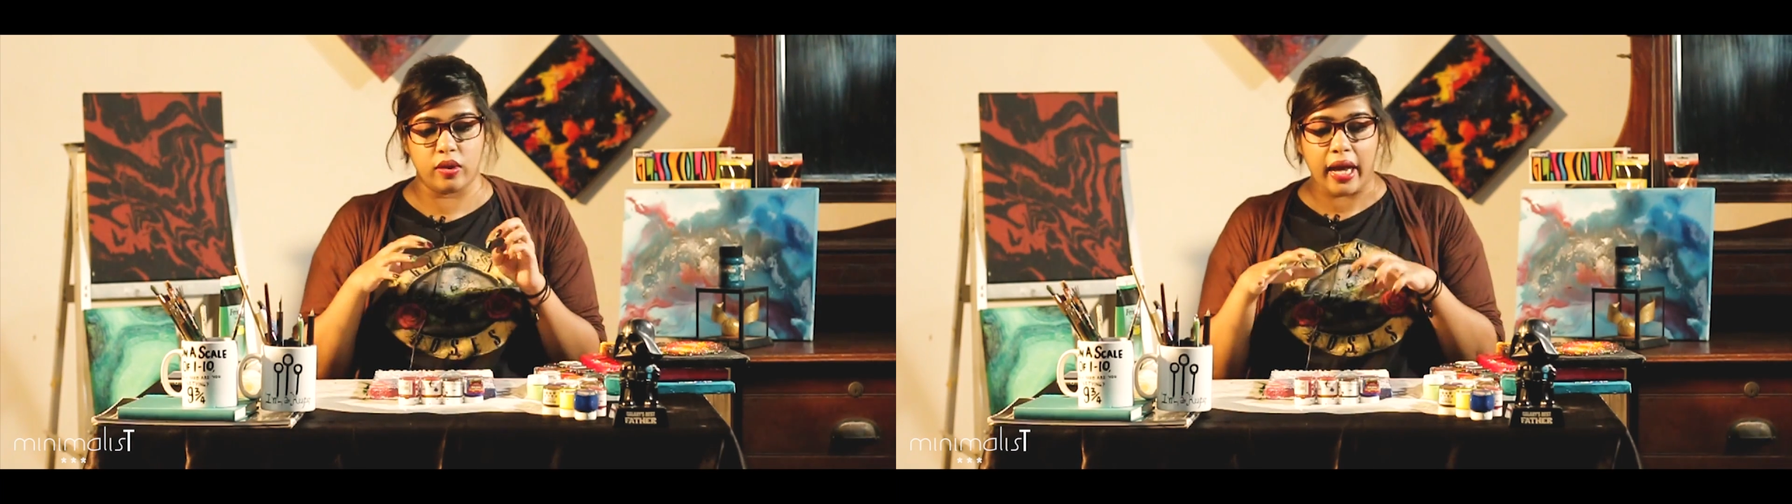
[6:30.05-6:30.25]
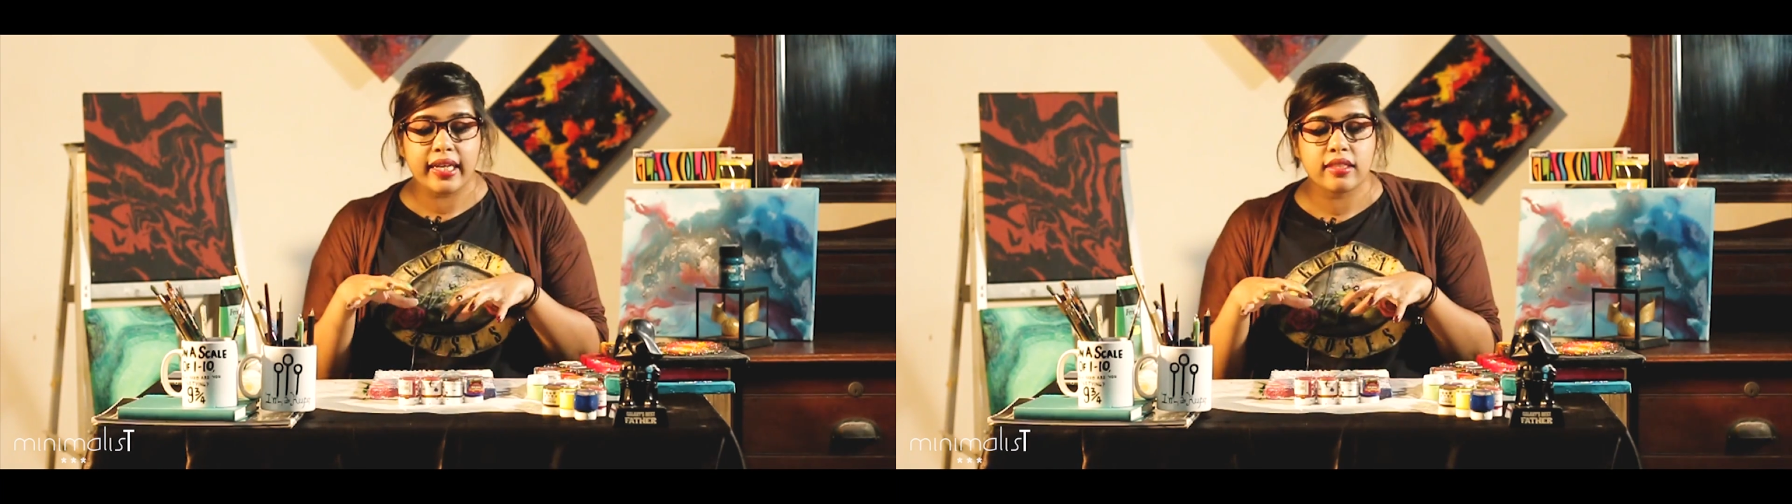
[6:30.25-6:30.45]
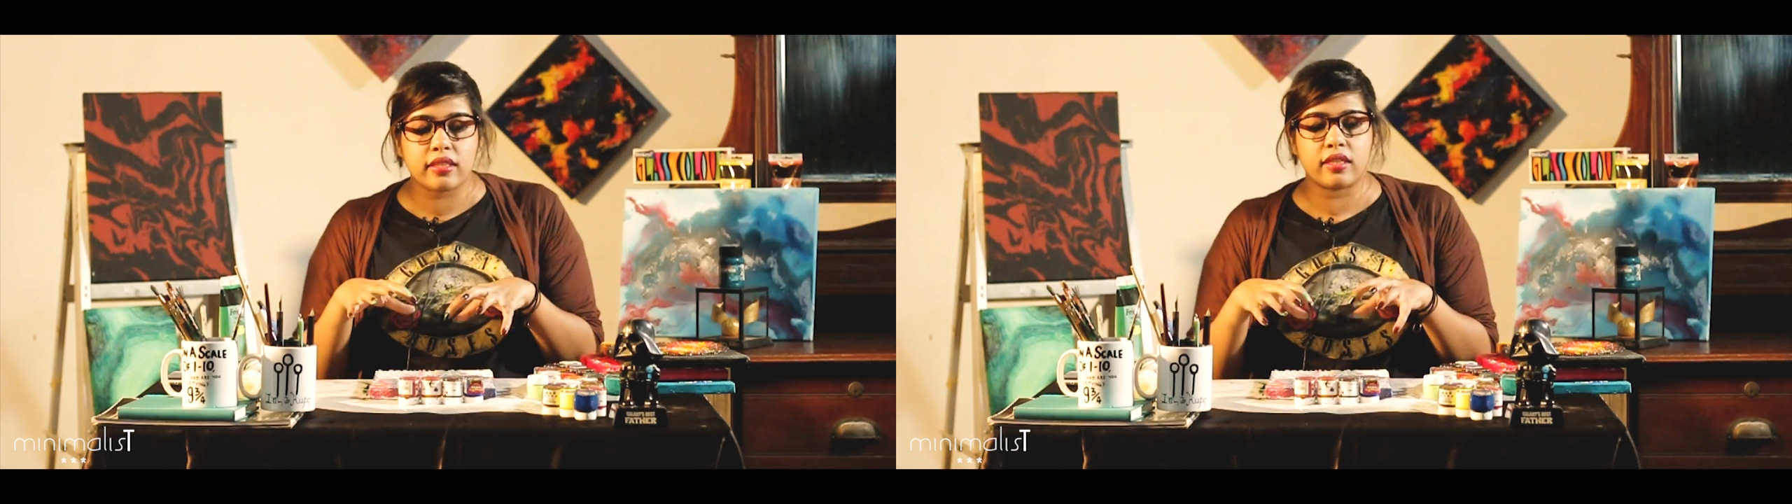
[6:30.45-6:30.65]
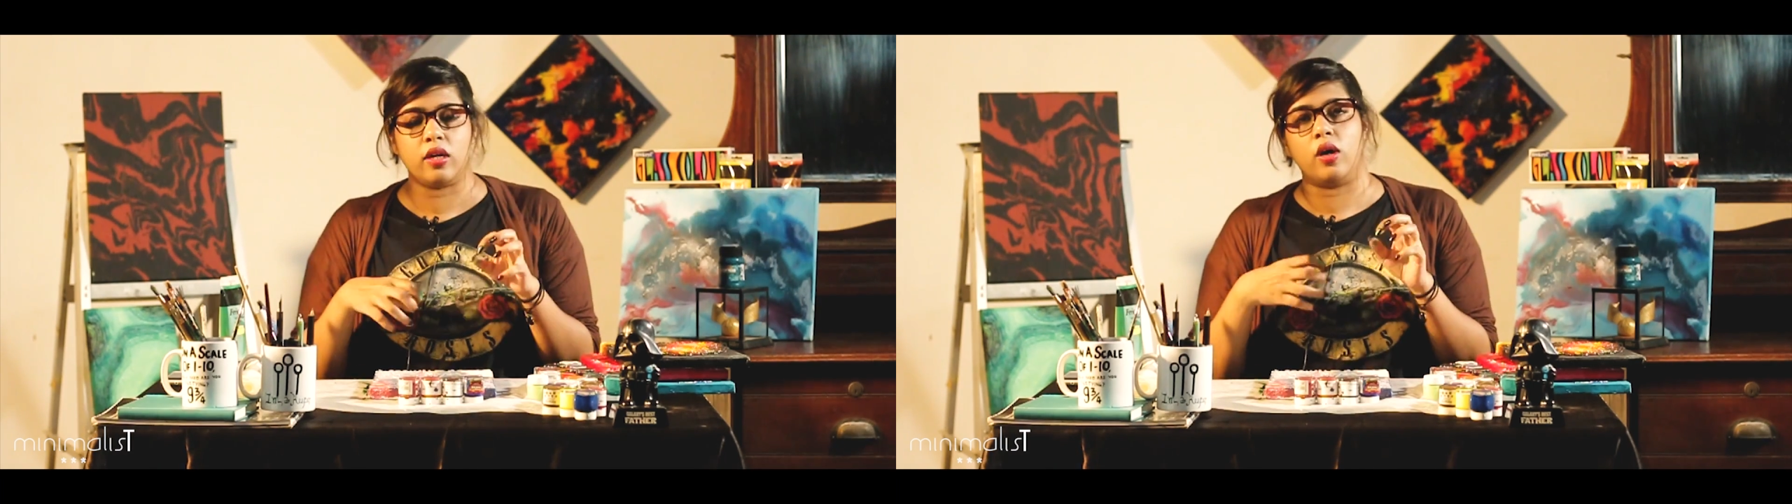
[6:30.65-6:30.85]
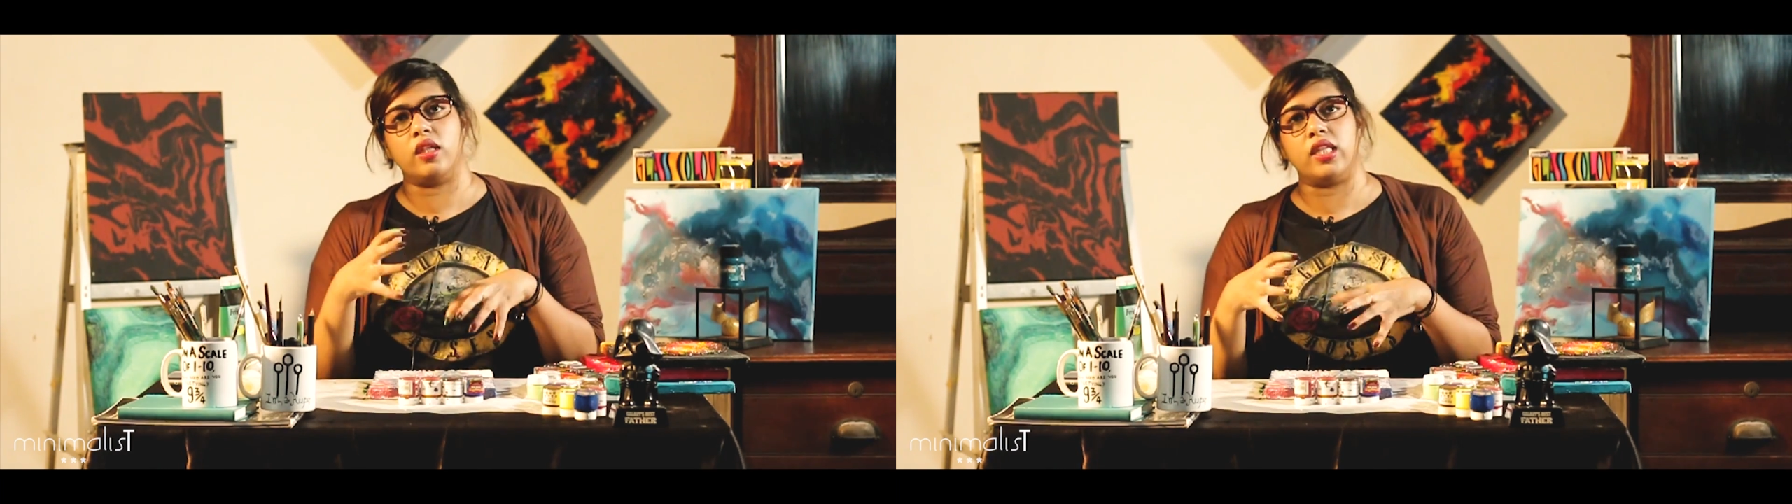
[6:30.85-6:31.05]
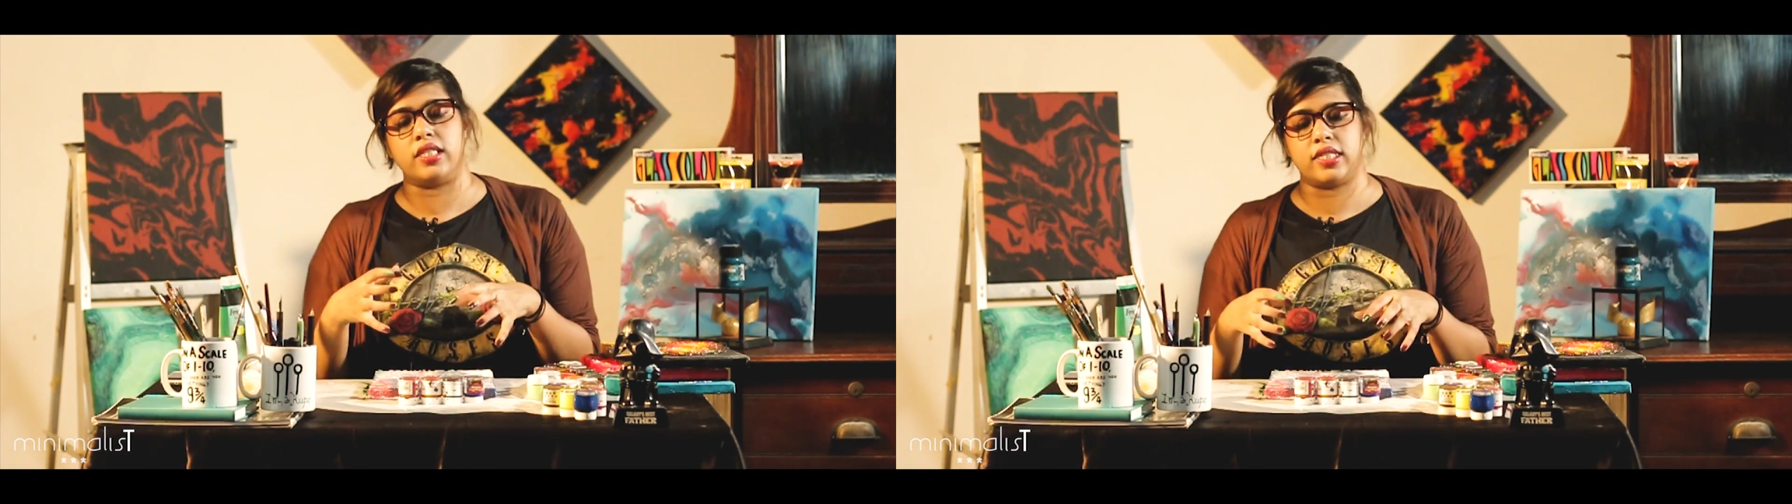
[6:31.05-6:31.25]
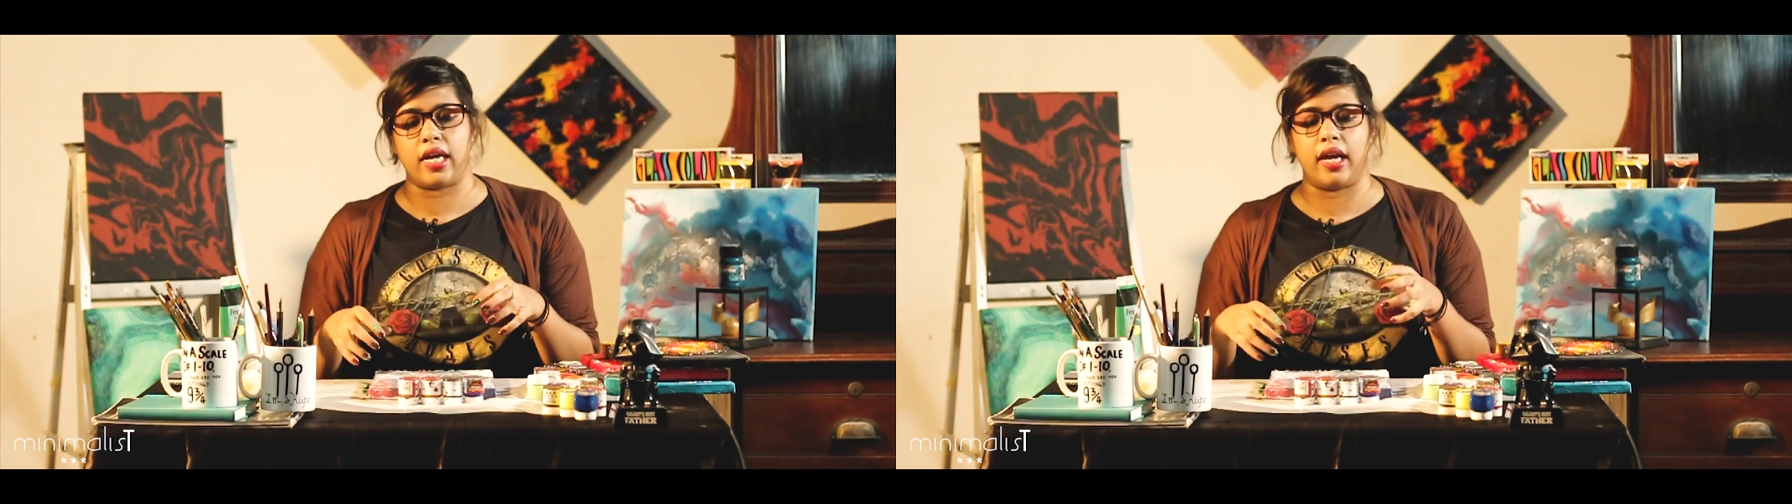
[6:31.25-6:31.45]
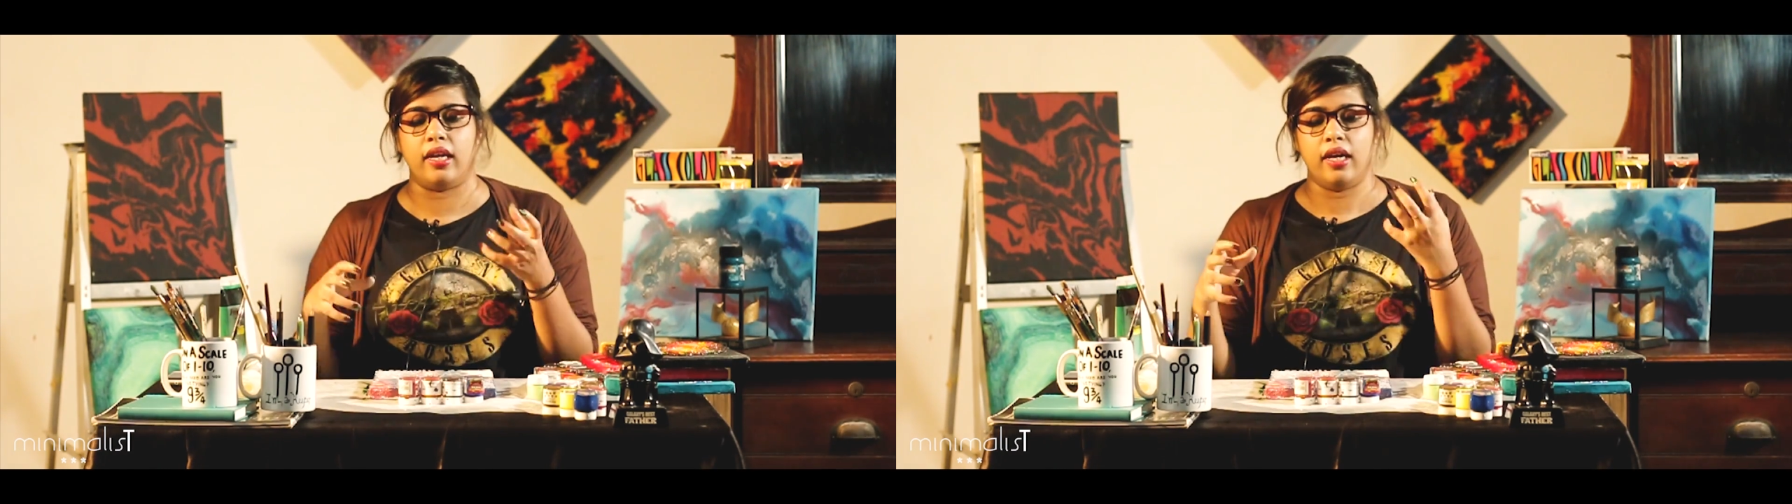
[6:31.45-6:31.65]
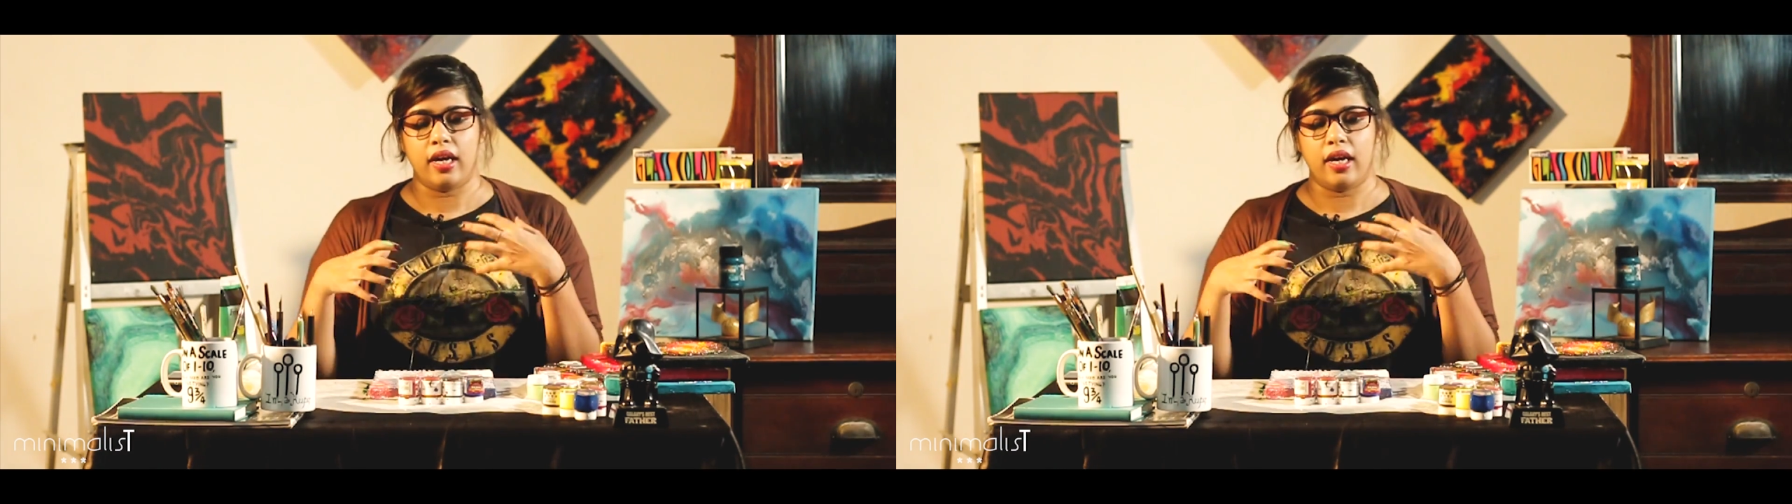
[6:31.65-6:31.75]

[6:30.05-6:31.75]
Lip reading: do light on the inside,